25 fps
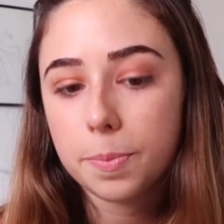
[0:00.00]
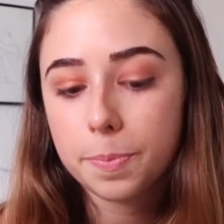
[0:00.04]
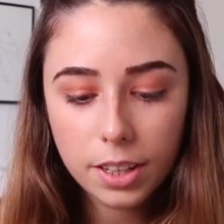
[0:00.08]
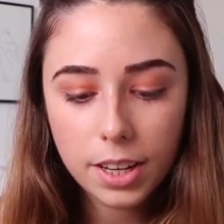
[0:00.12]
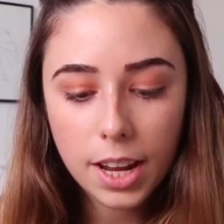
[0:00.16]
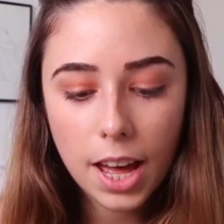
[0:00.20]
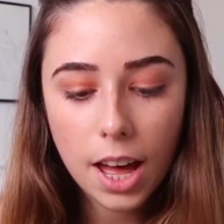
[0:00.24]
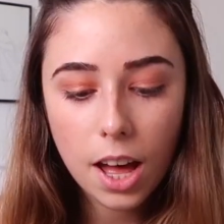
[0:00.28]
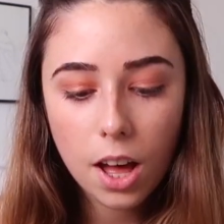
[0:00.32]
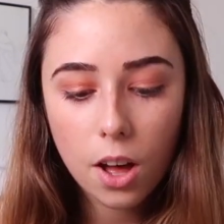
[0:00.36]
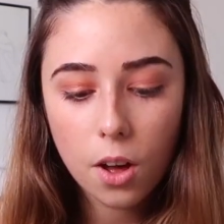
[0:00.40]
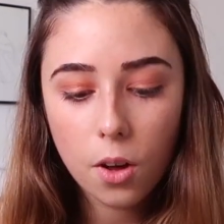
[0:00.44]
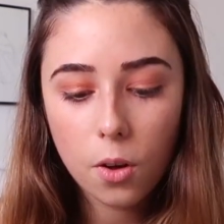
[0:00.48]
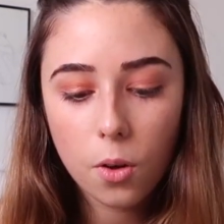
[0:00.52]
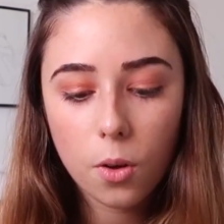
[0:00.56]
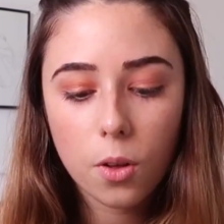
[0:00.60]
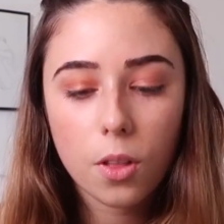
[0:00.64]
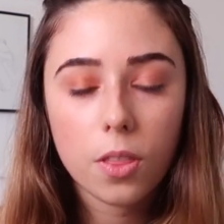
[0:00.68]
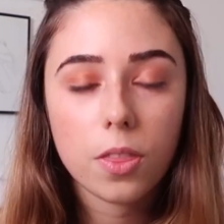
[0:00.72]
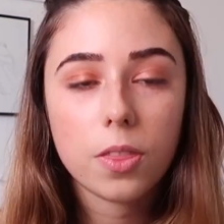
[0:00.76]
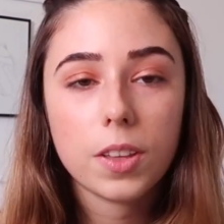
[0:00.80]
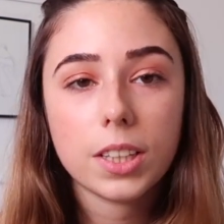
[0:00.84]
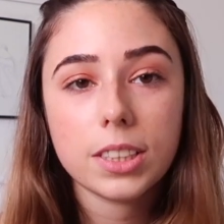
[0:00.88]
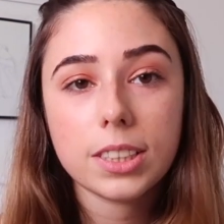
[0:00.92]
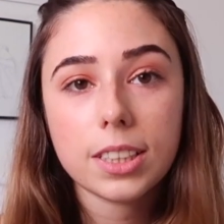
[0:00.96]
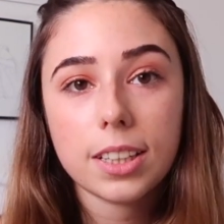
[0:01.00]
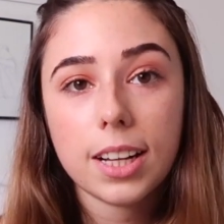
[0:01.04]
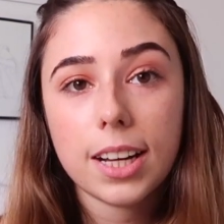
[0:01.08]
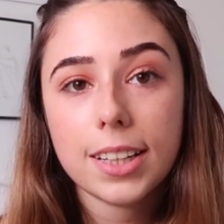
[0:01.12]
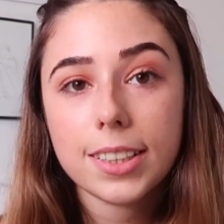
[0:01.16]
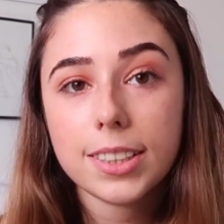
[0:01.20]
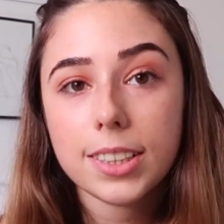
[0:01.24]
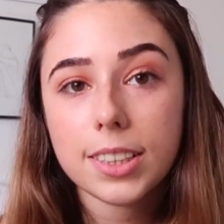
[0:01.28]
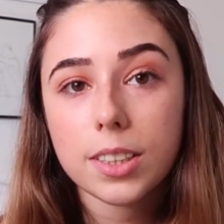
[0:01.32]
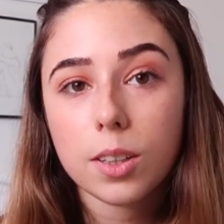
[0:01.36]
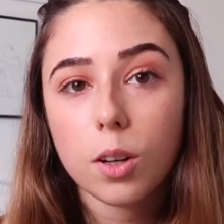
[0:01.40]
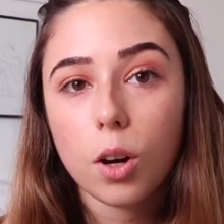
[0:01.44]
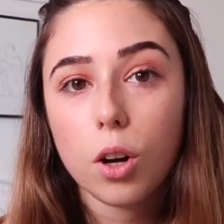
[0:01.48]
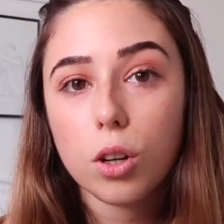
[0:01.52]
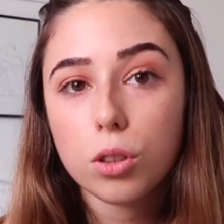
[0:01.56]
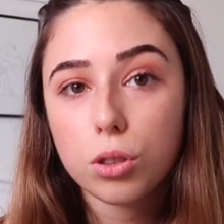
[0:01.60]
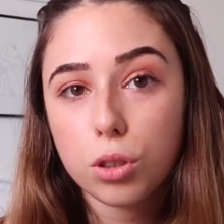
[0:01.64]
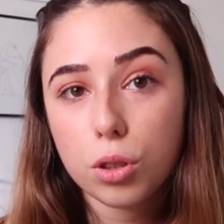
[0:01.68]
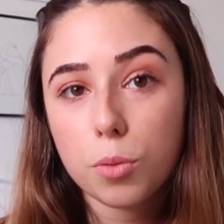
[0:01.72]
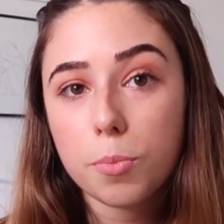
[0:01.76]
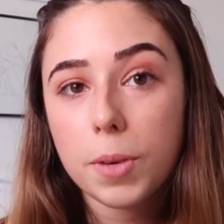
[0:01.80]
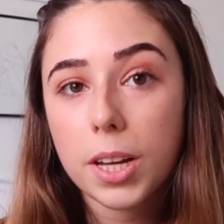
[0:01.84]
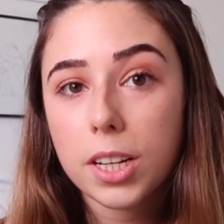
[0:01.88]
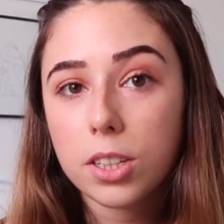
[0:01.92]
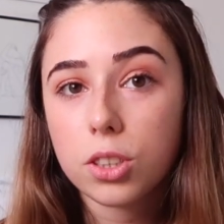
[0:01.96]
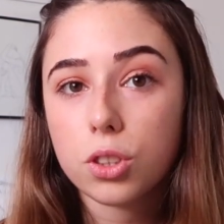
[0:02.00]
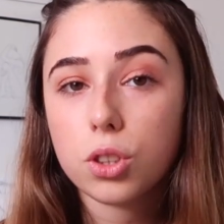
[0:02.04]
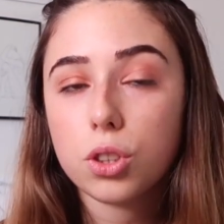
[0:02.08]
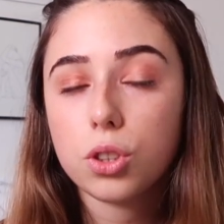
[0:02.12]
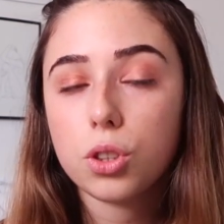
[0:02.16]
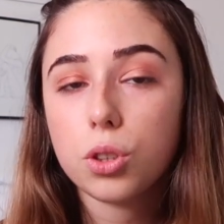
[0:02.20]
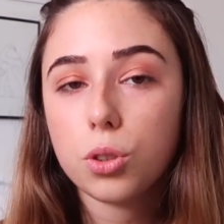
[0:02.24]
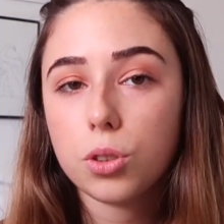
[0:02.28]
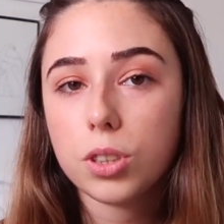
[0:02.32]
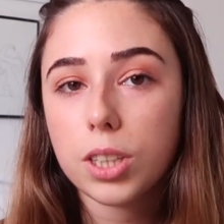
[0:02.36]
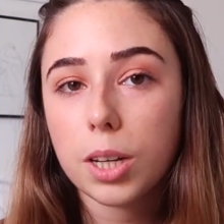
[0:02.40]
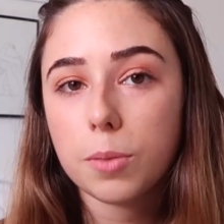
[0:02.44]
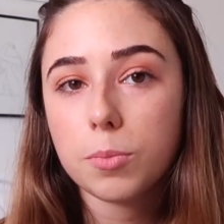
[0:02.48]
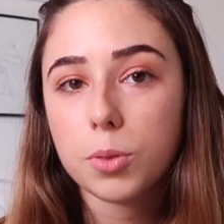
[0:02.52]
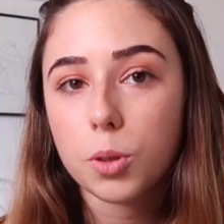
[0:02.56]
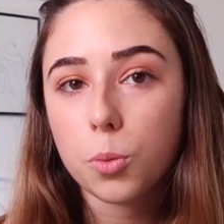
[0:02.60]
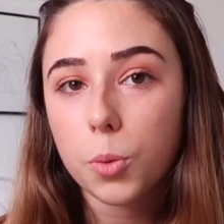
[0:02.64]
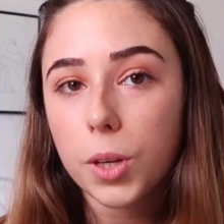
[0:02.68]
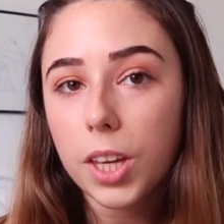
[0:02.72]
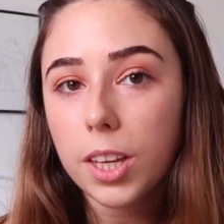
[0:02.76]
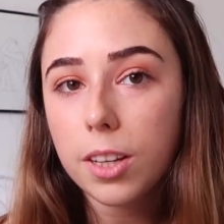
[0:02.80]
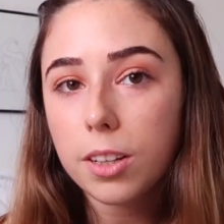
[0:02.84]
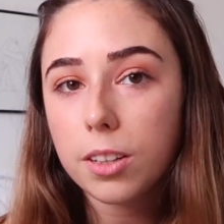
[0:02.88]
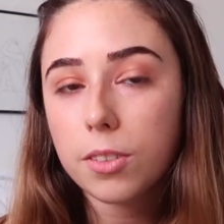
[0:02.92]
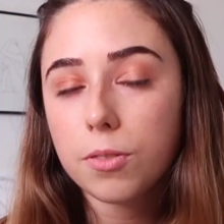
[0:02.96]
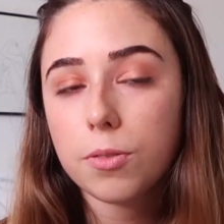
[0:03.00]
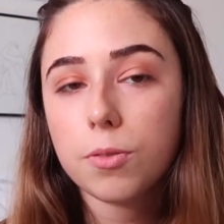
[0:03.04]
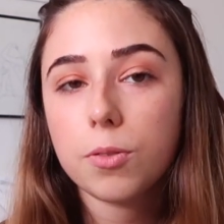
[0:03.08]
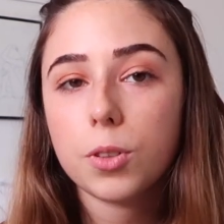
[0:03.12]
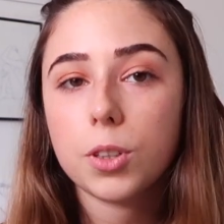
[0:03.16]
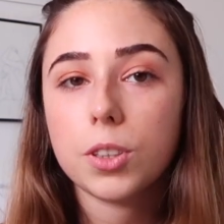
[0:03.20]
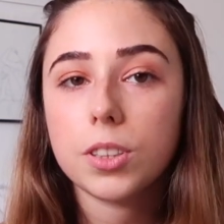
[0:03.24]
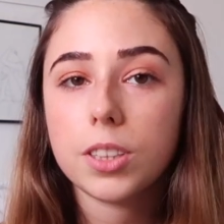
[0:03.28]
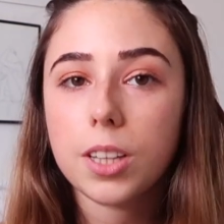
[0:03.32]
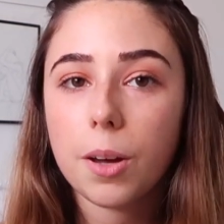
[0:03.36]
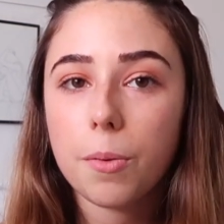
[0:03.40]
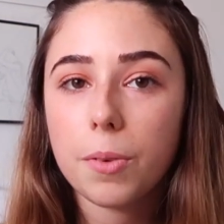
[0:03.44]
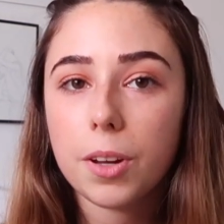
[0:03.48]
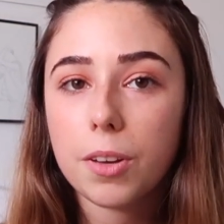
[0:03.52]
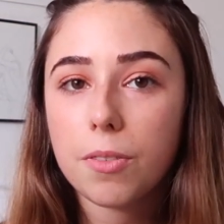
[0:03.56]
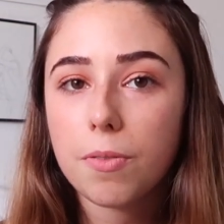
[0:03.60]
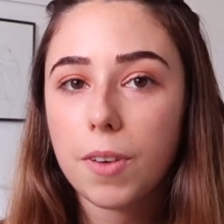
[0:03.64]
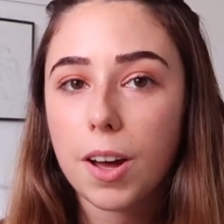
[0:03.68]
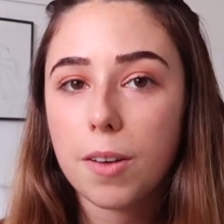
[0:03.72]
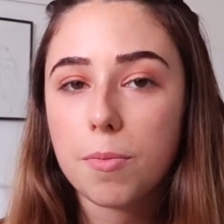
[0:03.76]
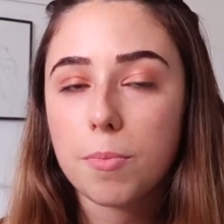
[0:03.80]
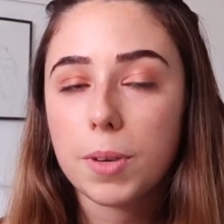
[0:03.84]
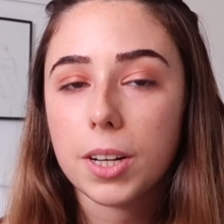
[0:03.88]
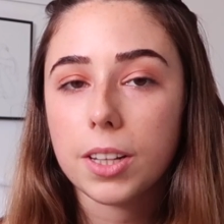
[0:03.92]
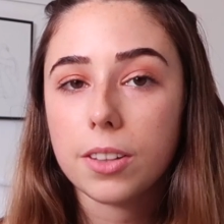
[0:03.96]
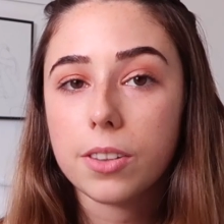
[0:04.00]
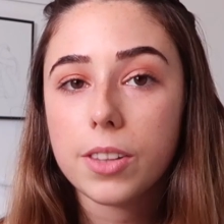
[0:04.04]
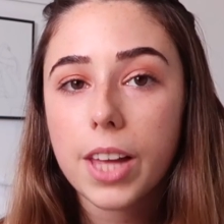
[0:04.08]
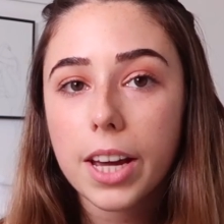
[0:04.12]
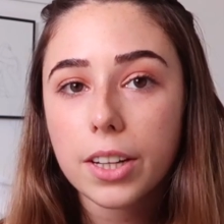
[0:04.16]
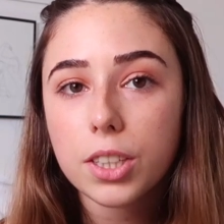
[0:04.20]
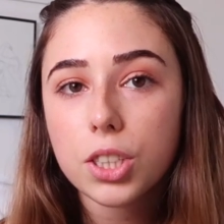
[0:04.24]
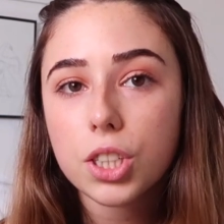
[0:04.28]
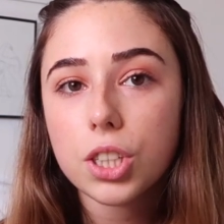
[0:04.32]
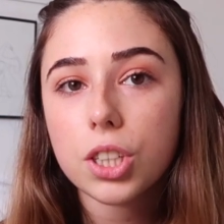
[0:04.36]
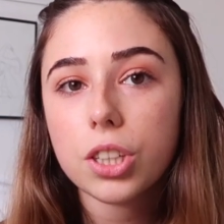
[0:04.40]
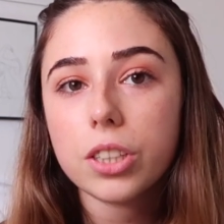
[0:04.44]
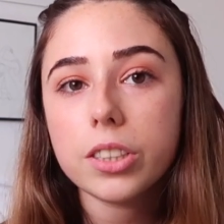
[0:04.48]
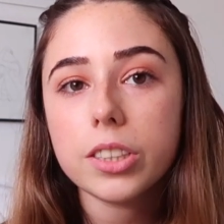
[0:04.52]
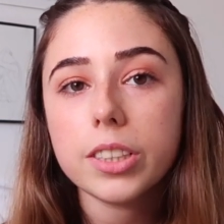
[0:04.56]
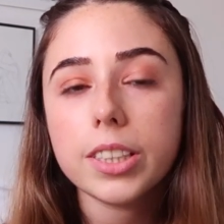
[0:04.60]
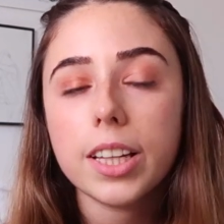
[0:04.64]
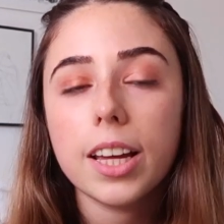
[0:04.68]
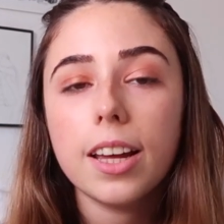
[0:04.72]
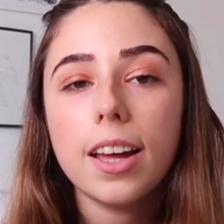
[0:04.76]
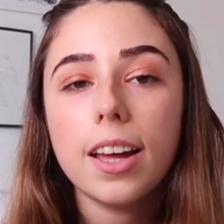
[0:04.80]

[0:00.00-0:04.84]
Now, this class also met 2 times a week for 75-minute lectures